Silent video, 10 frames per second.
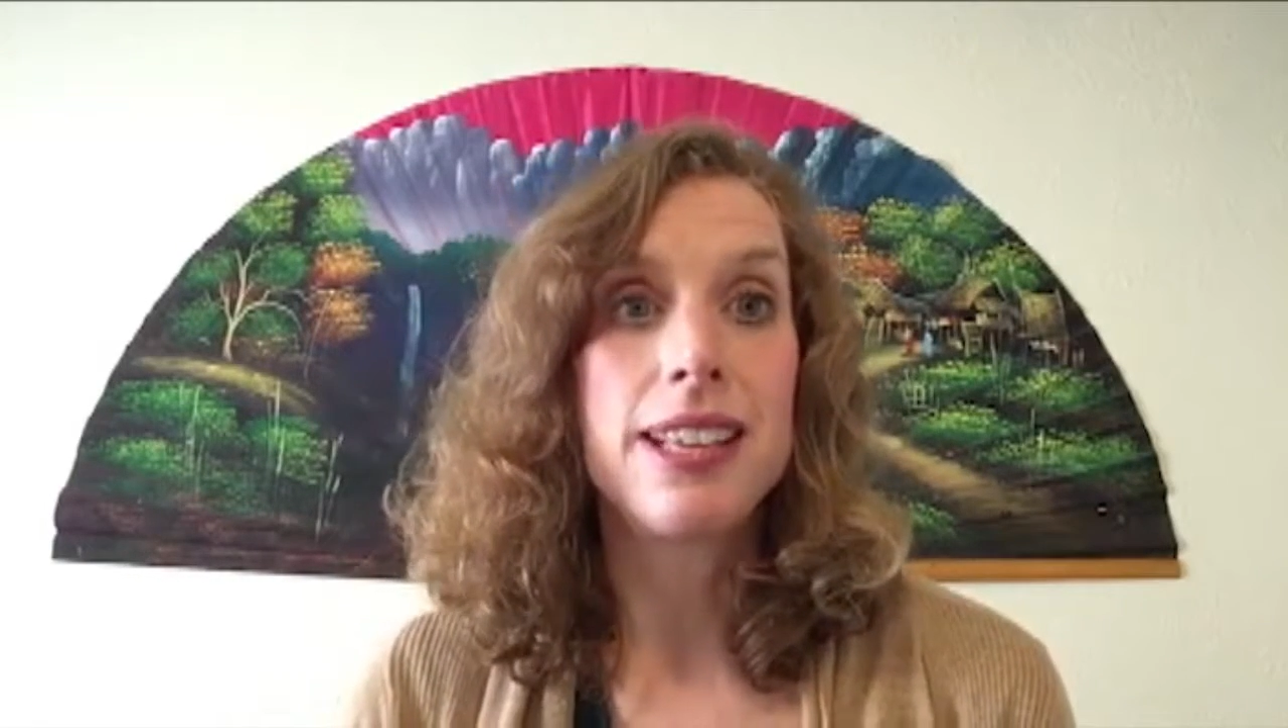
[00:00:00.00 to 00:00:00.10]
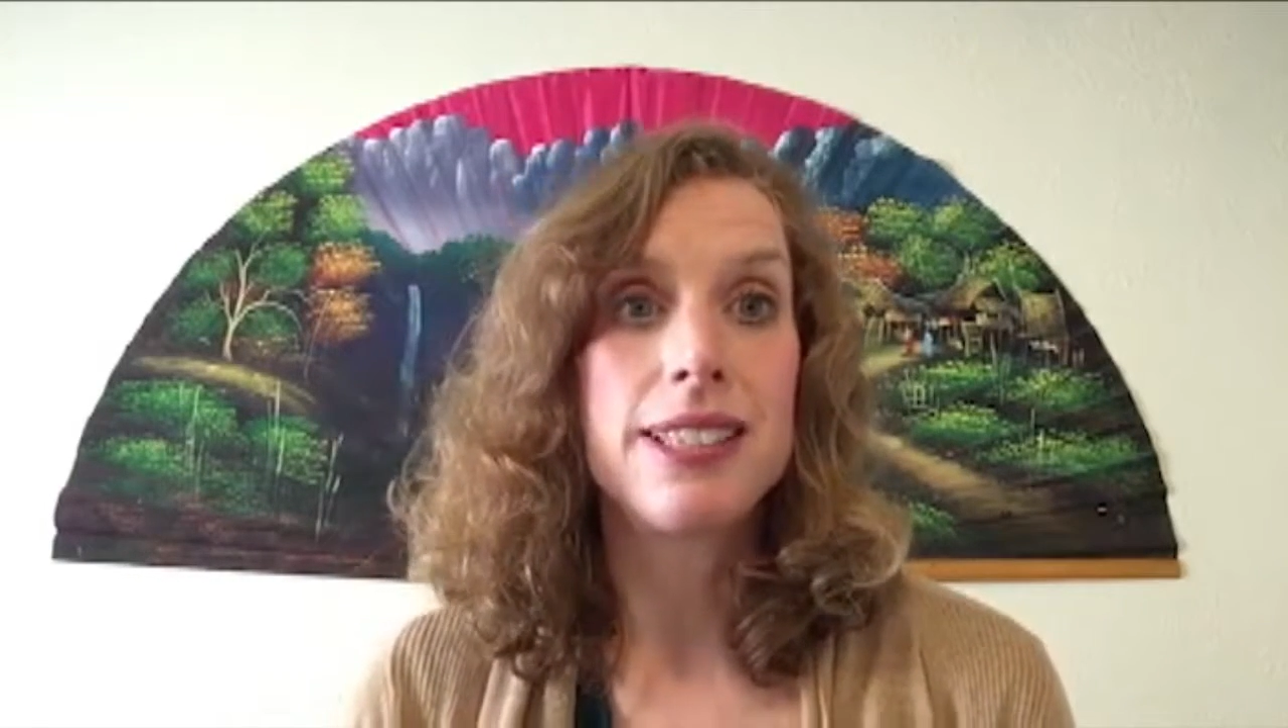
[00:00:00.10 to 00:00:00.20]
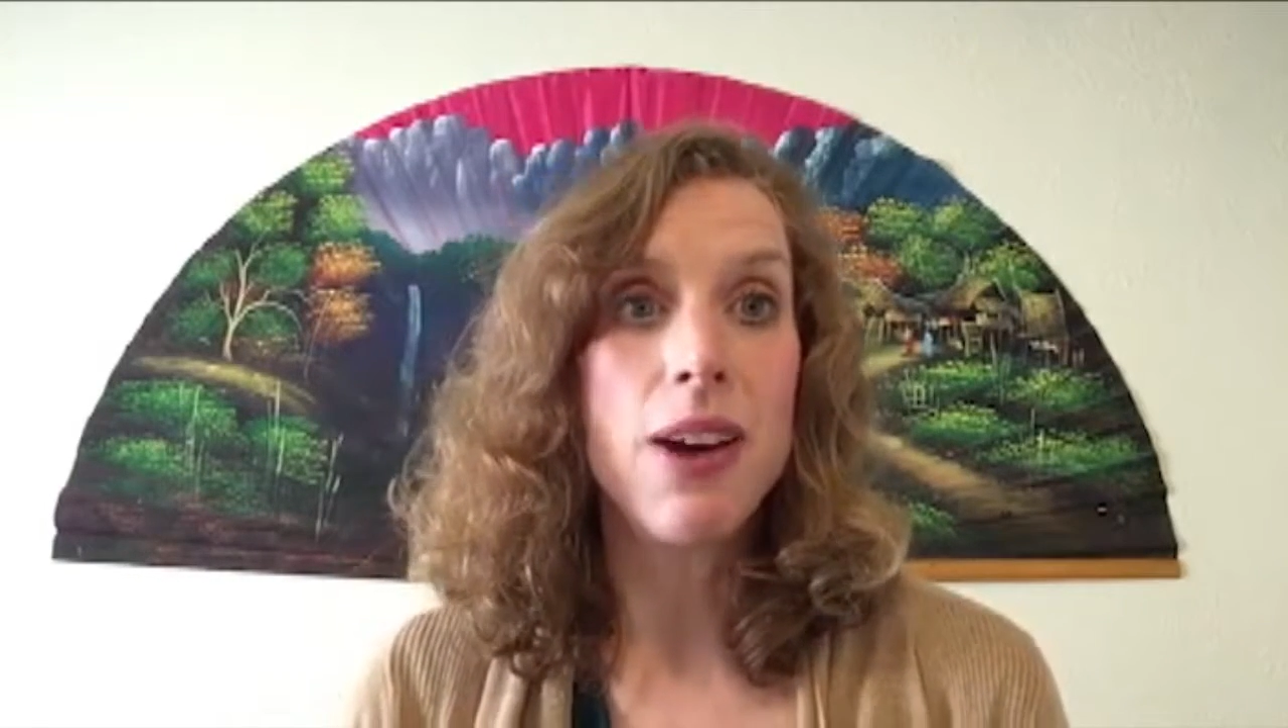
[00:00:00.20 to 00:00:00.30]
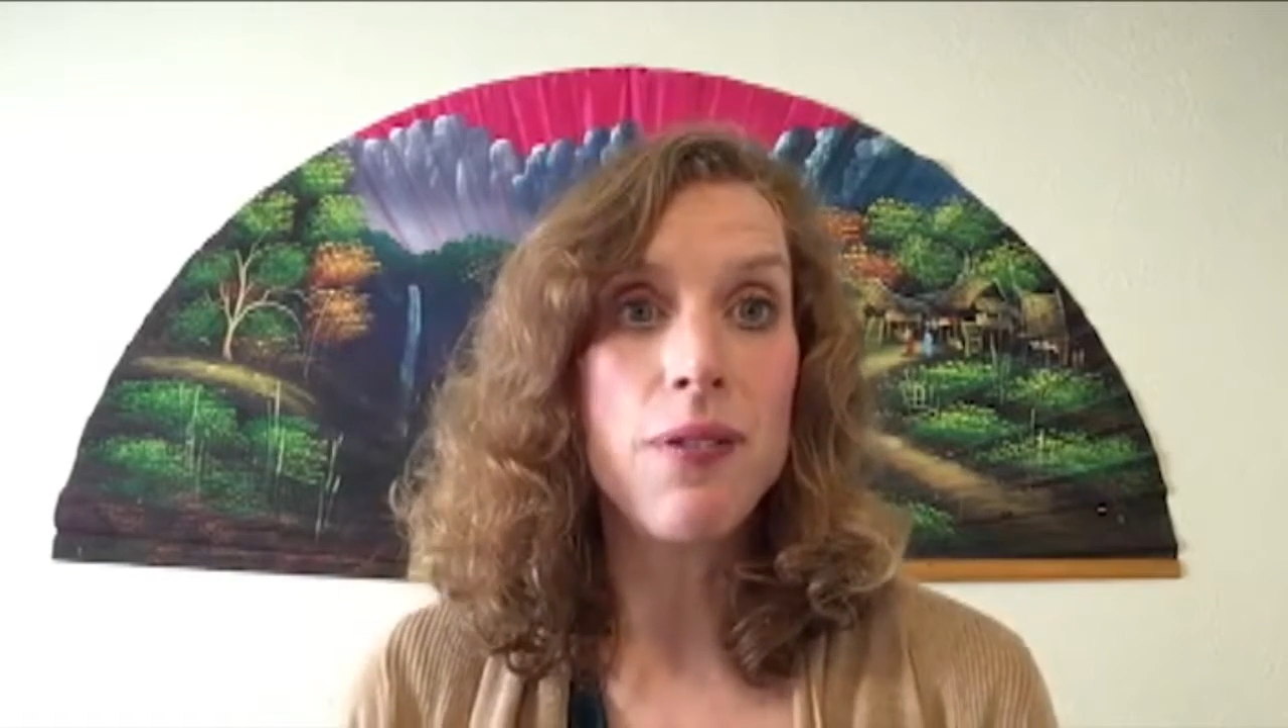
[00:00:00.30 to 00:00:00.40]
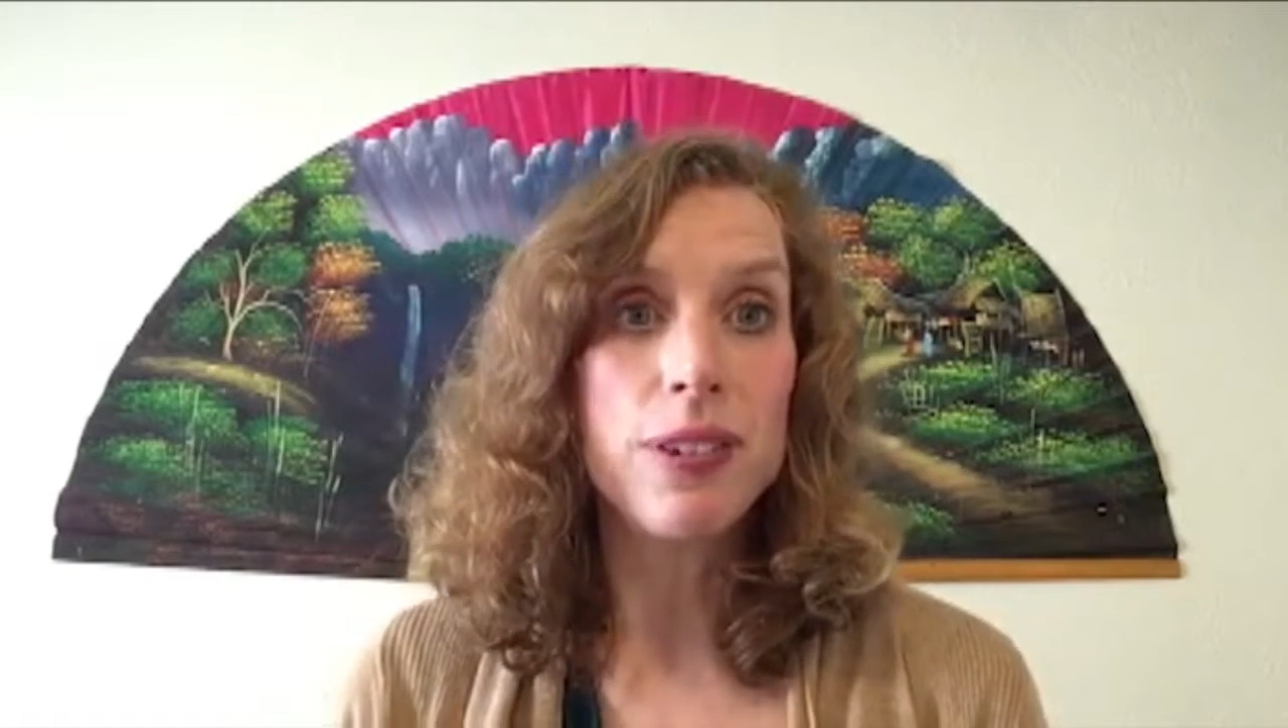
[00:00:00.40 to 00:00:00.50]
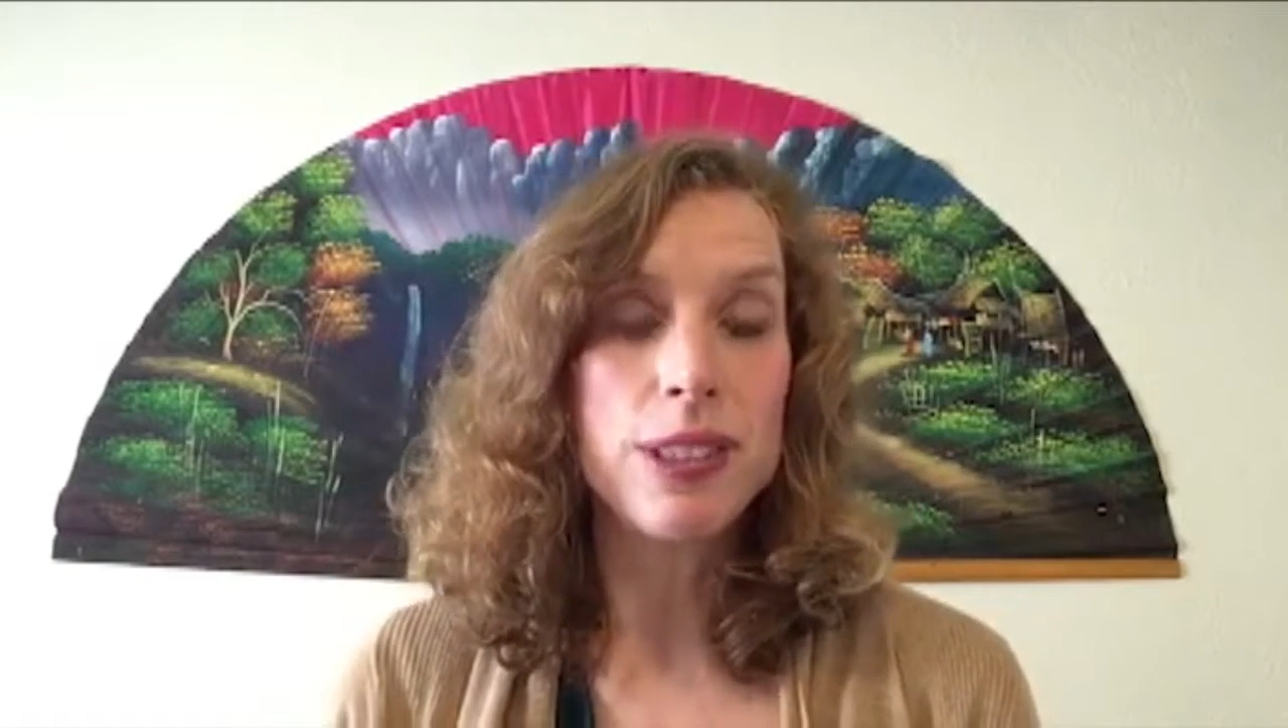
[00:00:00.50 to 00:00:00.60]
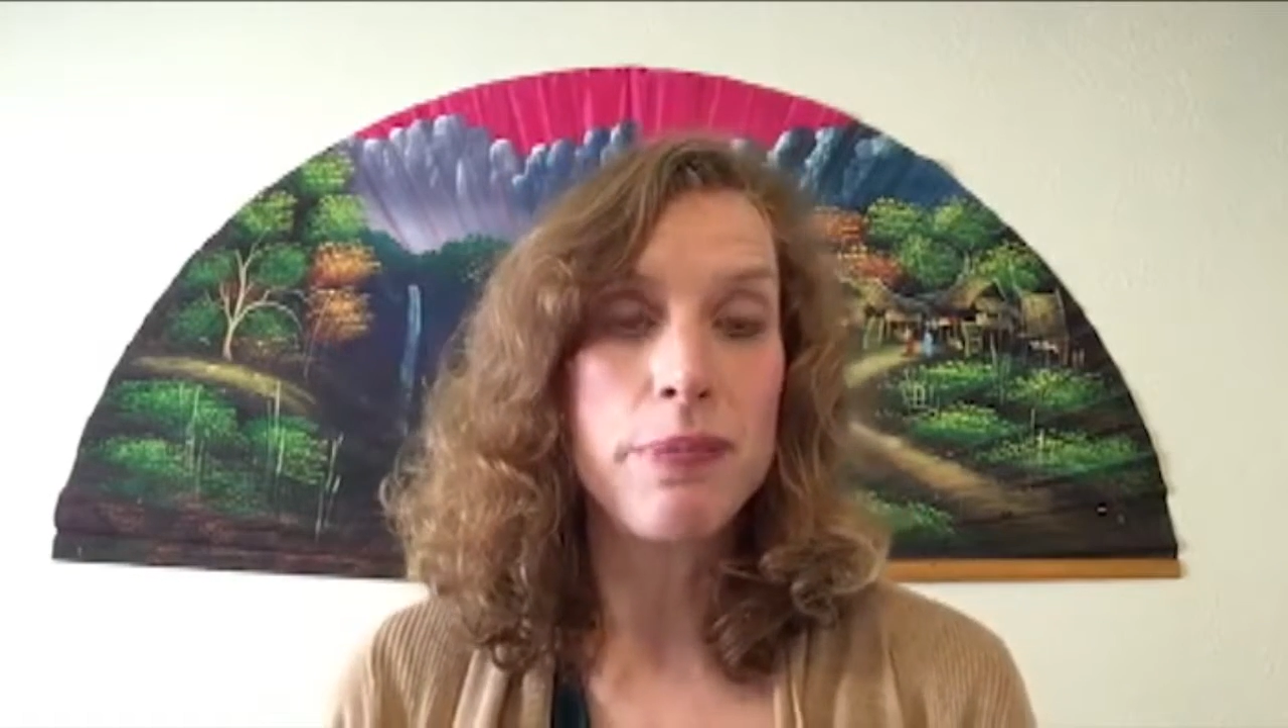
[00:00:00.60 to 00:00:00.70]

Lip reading: it's helpful to